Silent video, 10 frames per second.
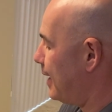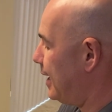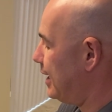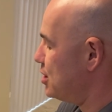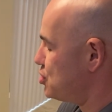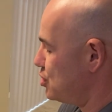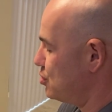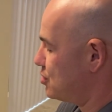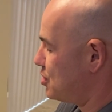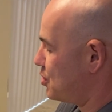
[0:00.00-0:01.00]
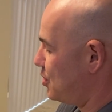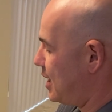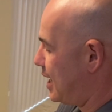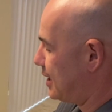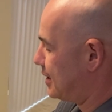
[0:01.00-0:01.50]
it is used to
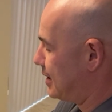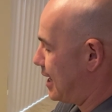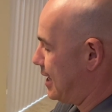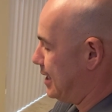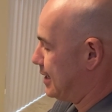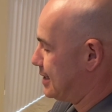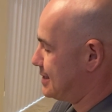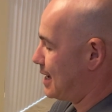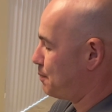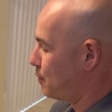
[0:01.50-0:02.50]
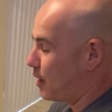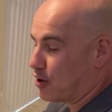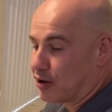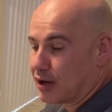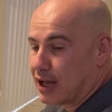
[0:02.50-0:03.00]
connect a cassette player.